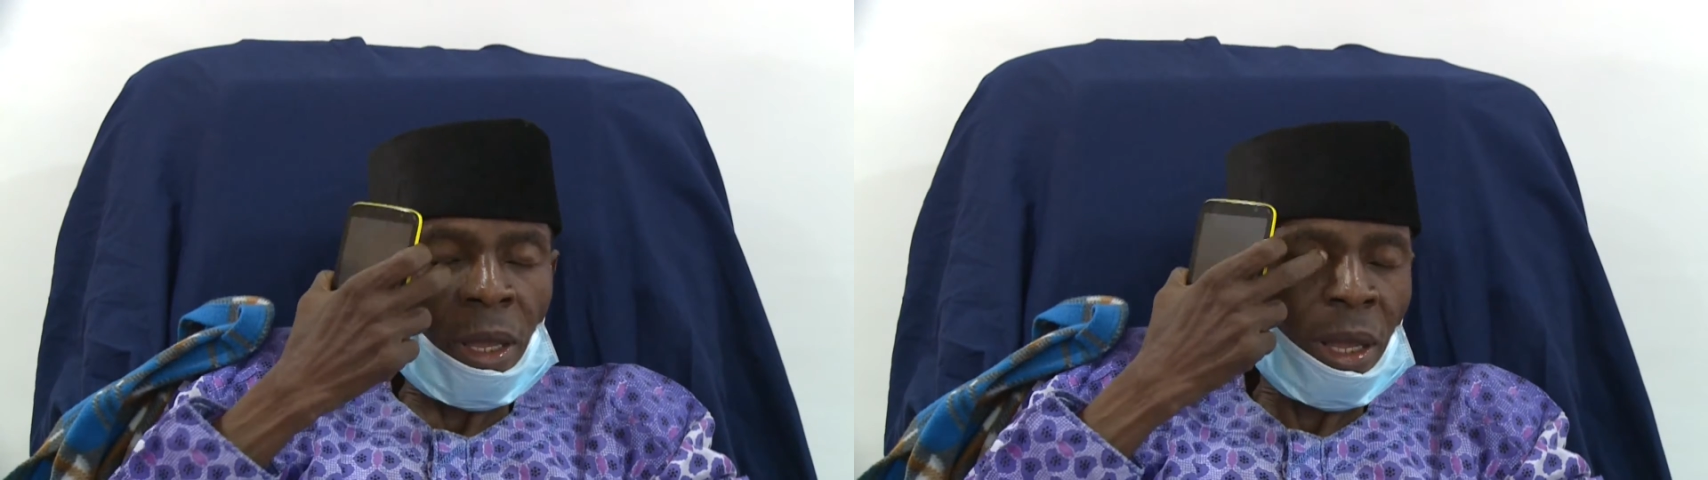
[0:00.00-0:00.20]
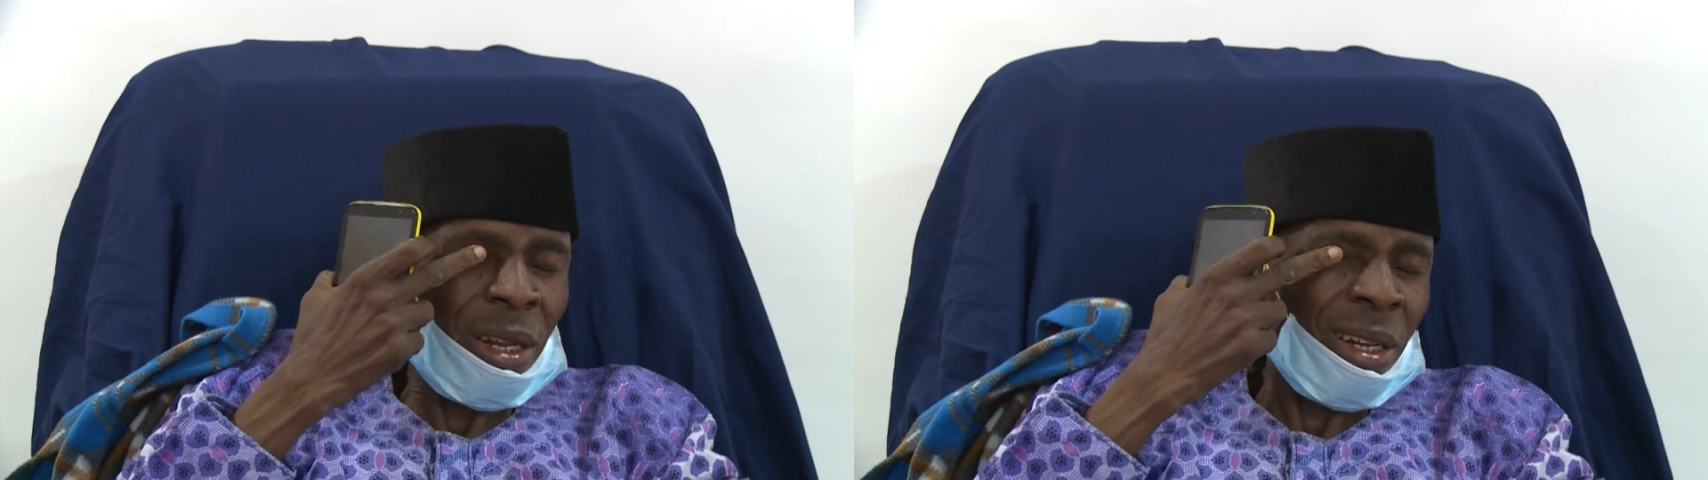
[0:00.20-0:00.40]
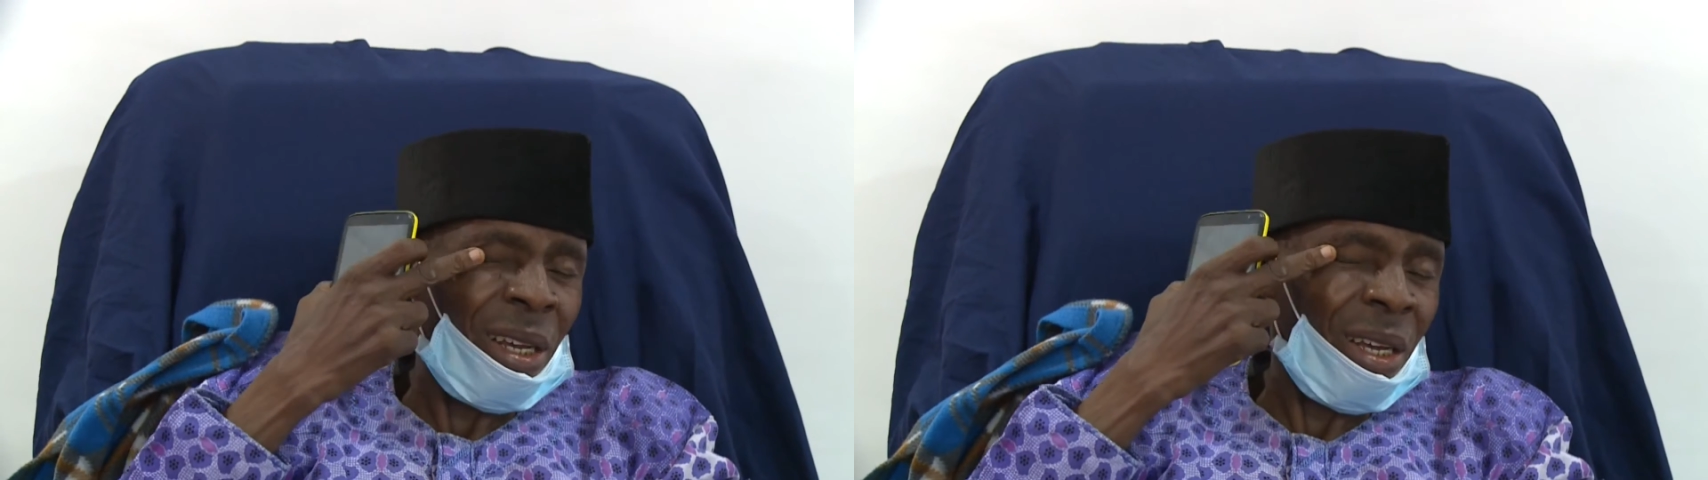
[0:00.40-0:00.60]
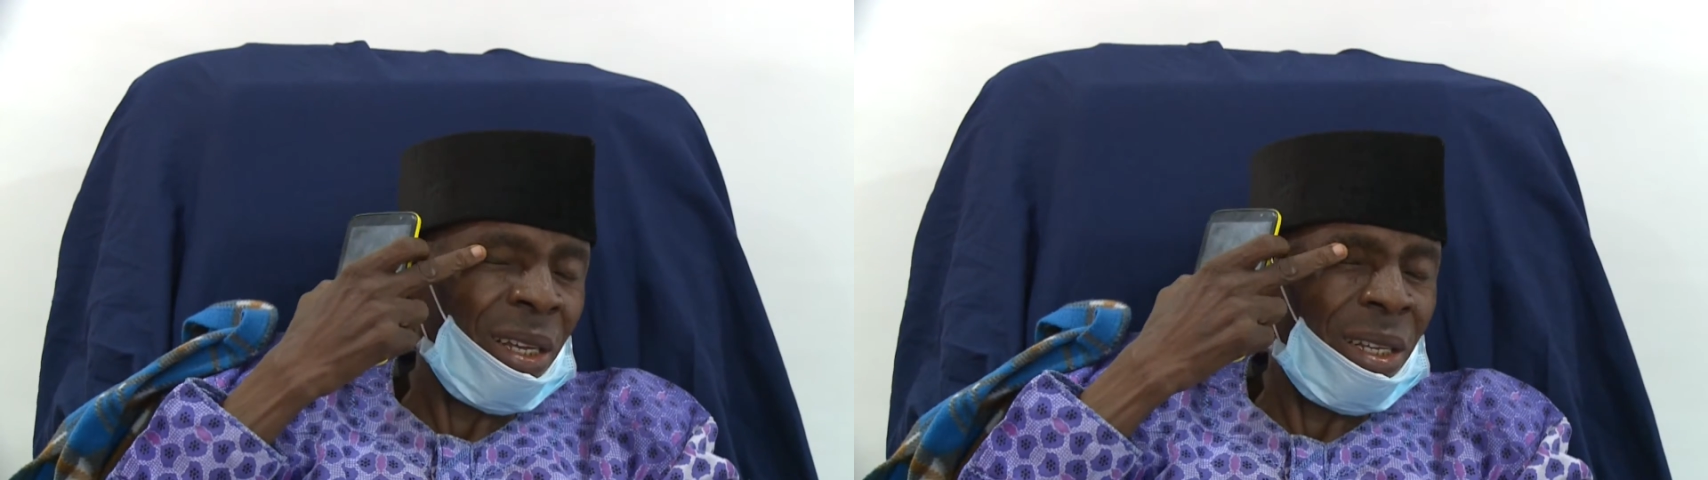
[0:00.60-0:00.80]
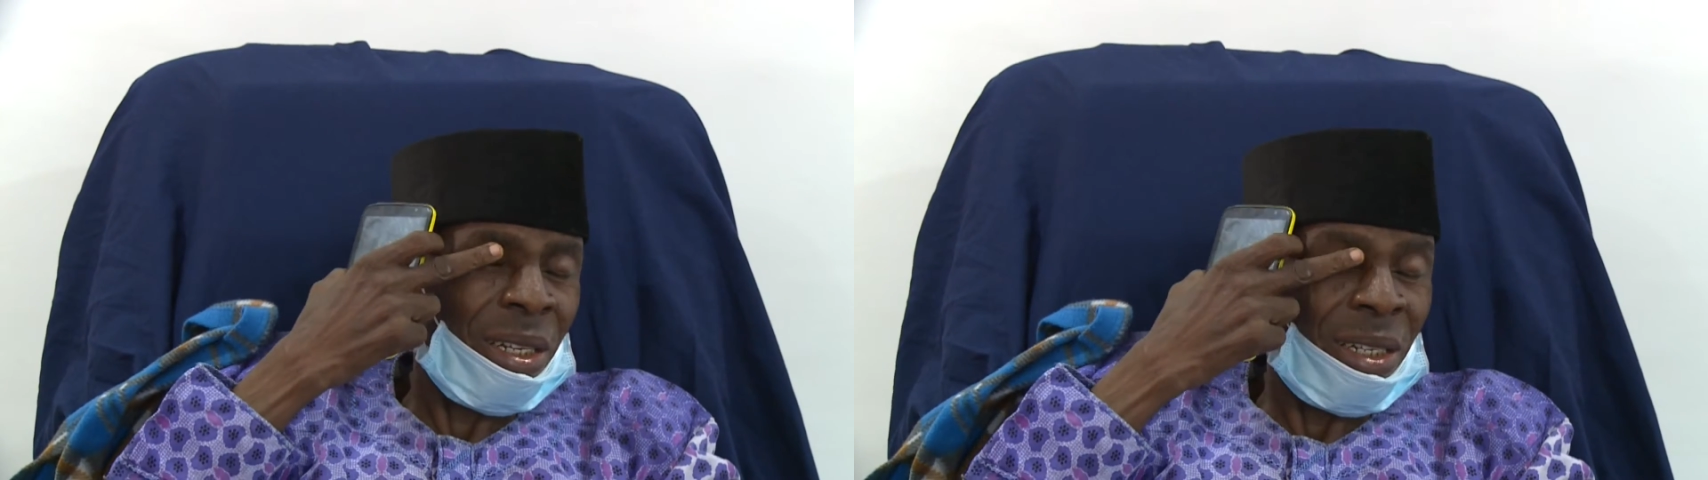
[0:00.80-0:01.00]
And
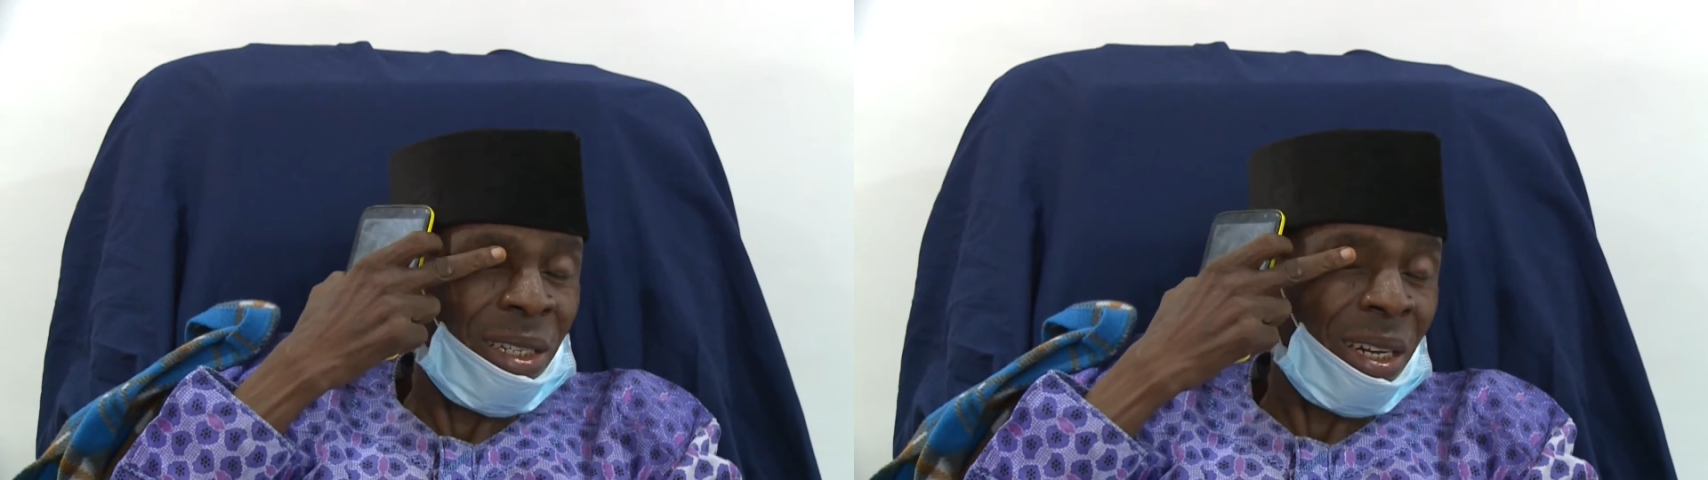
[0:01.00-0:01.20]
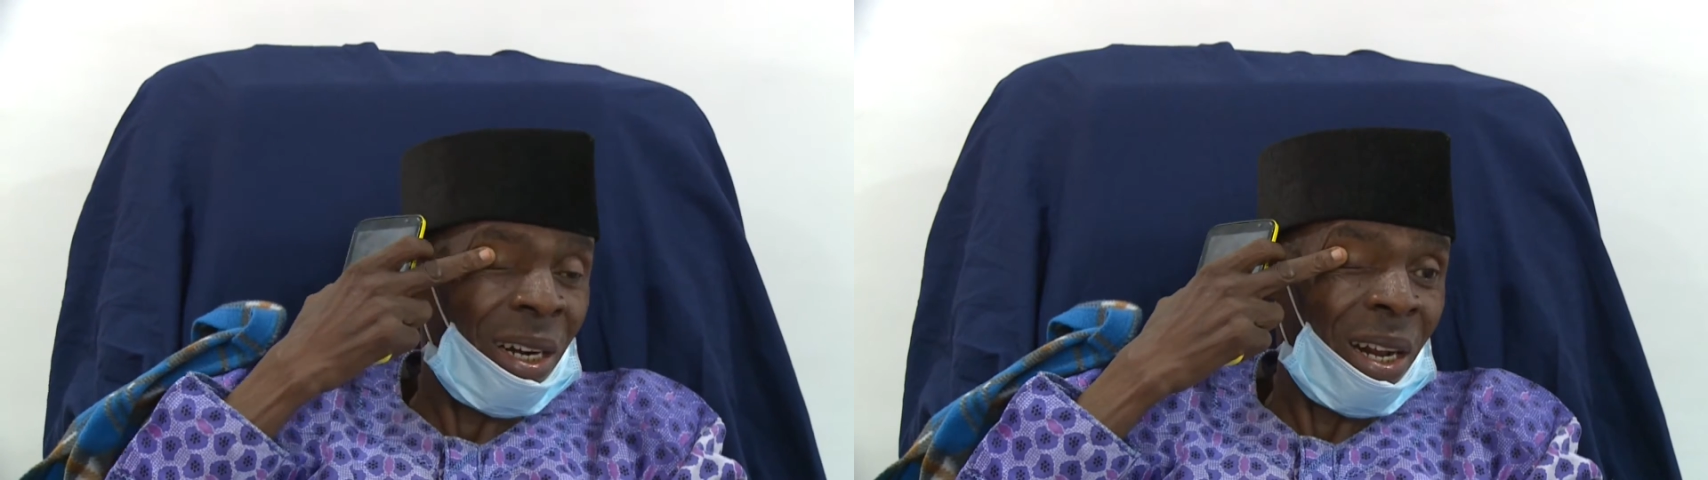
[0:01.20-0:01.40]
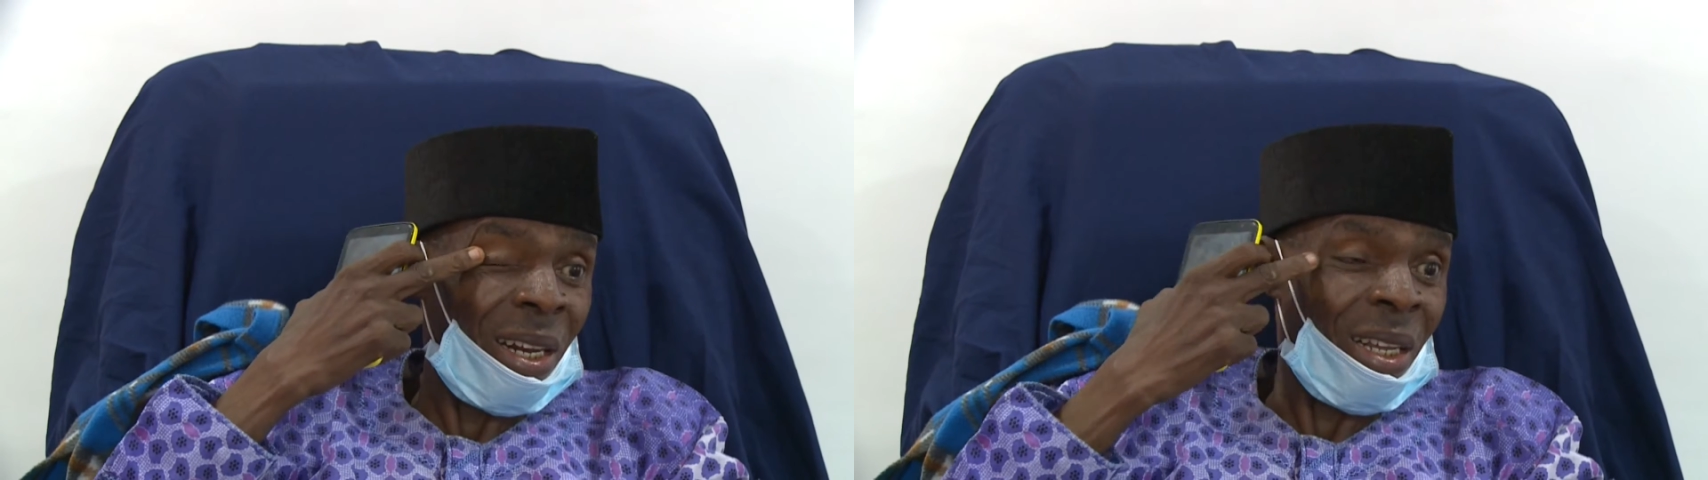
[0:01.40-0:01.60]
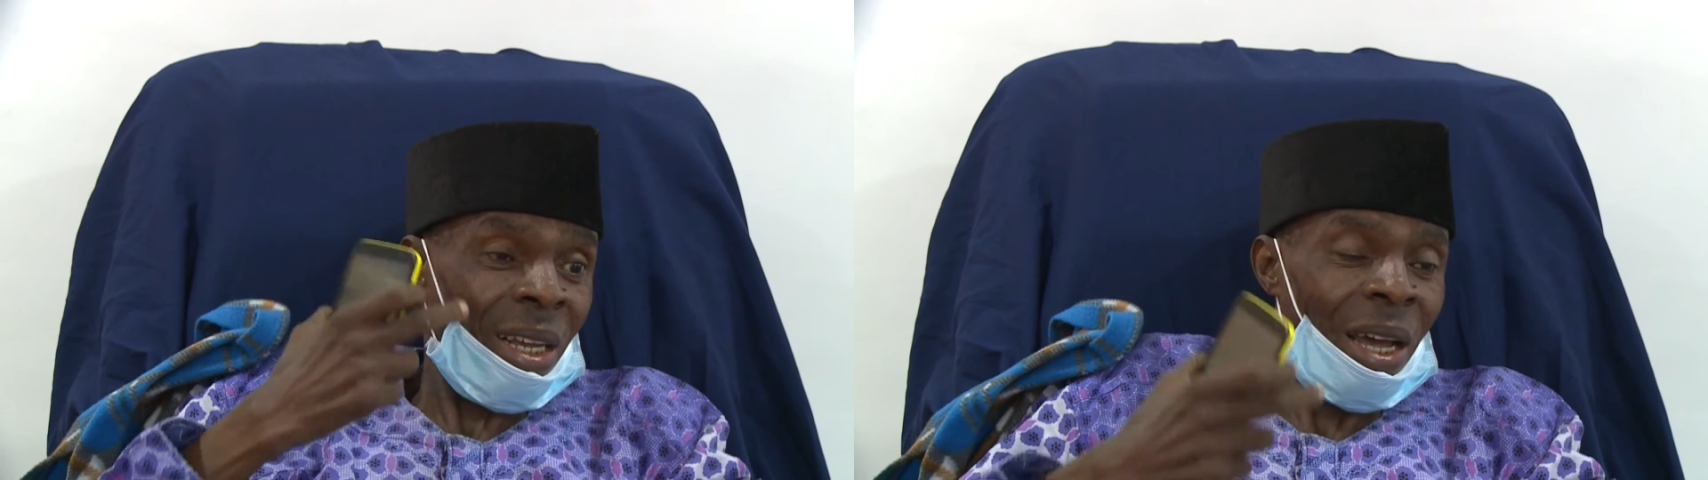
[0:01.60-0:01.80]
uh, generally,